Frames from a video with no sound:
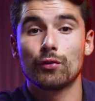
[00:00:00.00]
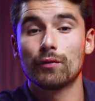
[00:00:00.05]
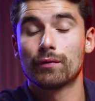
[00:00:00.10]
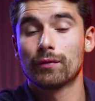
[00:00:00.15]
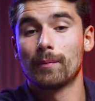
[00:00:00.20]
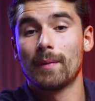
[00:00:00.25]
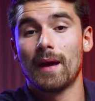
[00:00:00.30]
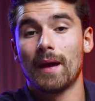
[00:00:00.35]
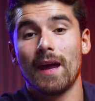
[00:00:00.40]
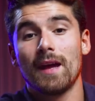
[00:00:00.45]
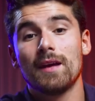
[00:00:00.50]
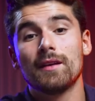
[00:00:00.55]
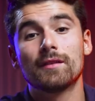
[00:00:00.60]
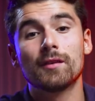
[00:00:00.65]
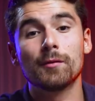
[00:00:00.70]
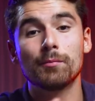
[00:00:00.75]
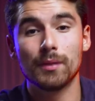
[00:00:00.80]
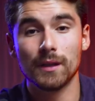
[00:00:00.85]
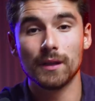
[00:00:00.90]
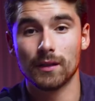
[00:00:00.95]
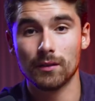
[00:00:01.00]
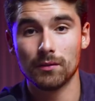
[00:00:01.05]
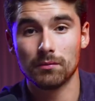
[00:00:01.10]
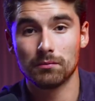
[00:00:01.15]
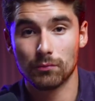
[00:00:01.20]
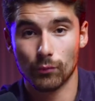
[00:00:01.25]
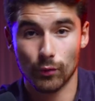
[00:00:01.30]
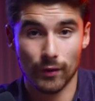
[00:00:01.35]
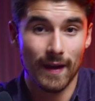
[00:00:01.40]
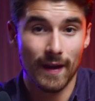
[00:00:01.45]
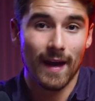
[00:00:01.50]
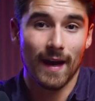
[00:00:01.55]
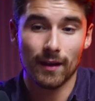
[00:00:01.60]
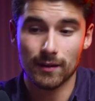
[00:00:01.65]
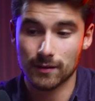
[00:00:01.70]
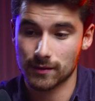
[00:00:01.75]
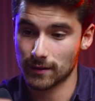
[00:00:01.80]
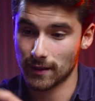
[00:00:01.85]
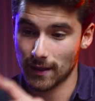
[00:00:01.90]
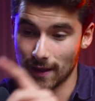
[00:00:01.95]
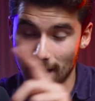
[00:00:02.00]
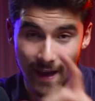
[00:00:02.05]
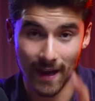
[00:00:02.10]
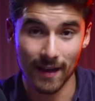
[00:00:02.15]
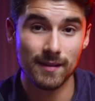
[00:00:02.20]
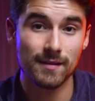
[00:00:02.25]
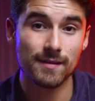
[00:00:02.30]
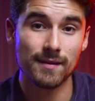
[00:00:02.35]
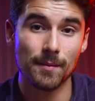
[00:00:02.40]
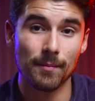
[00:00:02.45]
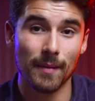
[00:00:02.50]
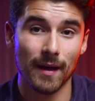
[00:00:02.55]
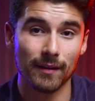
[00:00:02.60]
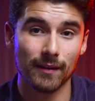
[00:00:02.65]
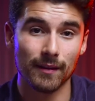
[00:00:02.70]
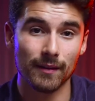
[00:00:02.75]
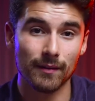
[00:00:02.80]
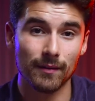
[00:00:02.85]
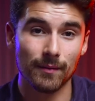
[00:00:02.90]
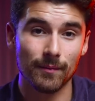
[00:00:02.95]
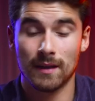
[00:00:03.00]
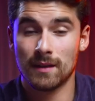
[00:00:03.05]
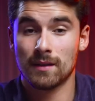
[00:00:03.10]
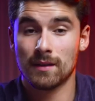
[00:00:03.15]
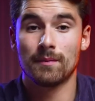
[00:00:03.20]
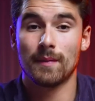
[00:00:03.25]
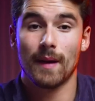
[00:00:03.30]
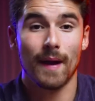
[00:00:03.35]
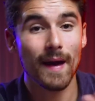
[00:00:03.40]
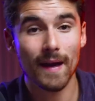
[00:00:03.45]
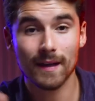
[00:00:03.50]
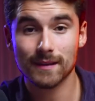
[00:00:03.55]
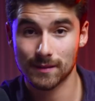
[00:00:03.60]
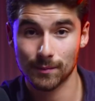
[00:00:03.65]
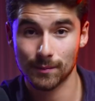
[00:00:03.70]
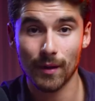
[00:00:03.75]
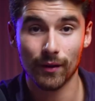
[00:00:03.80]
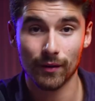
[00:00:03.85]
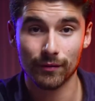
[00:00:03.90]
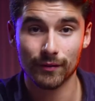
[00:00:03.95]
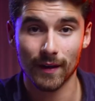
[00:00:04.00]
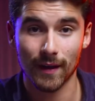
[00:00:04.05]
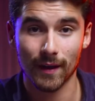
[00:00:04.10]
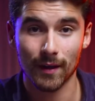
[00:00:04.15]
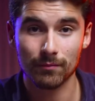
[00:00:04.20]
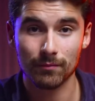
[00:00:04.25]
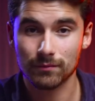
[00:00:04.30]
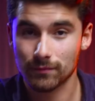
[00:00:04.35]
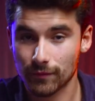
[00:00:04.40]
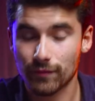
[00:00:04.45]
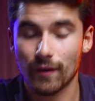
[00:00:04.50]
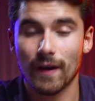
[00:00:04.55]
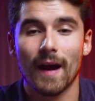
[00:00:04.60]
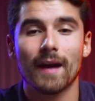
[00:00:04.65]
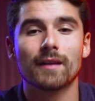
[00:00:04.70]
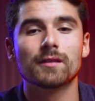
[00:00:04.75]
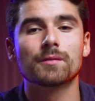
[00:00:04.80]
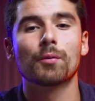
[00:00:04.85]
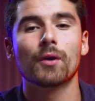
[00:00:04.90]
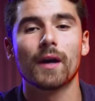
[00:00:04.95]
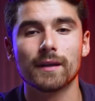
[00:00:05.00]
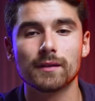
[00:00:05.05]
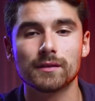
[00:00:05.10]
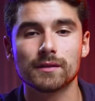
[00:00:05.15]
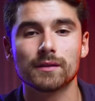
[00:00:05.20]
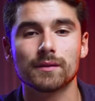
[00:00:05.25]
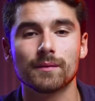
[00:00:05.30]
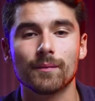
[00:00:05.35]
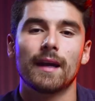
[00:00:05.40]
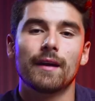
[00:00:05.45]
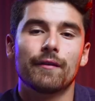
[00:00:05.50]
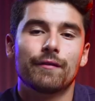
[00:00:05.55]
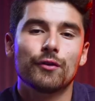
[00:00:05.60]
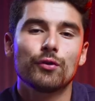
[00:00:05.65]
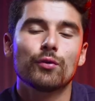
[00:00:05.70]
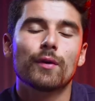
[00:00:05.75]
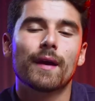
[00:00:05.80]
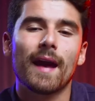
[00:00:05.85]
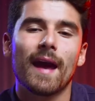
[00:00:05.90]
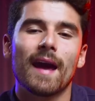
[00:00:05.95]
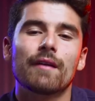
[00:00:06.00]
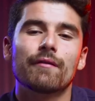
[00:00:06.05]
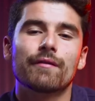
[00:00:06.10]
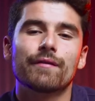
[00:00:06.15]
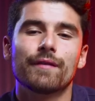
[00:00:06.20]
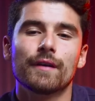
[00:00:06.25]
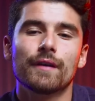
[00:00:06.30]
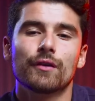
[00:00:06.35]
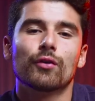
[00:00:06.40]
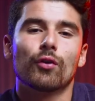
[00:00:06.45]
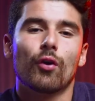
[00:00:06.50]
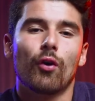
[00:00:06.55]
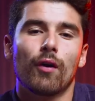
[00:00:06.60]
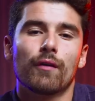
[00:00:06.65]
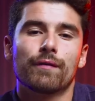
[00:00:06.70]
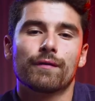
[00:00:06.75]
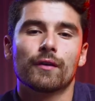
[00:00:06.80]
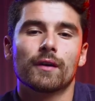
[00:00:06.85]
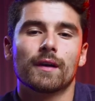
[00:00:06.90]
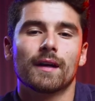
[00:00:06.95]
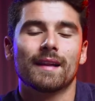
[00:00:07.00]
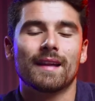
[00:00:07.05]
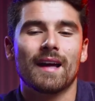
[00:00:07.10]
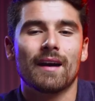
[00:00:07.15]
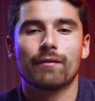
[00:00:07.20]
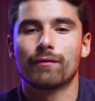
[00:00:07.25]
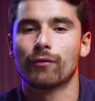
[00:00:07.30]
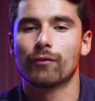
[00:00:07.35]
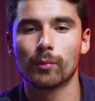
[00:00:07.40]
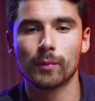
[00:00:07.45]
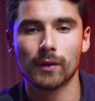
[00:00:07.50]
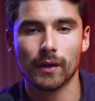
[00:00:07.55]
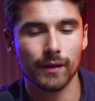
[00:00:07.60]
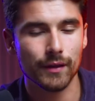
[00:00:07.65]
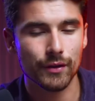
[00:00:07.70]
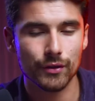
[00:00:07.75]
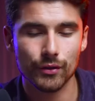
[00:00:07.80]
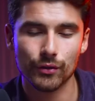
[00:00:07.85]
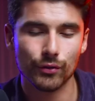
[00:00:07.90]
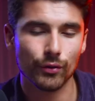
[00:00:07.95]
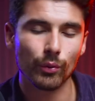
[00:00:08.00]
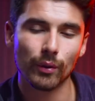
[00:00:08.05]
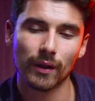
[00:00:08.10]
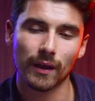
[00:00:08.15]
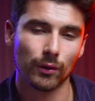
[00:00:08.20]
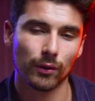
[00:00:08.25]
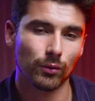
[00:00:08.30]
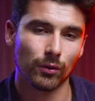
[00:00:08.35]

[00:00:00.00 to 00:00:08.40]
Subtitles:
you from A to B with X, and X is the method, in X amount of time for X price. And if you can't fit your offer in that formula, then you're doing it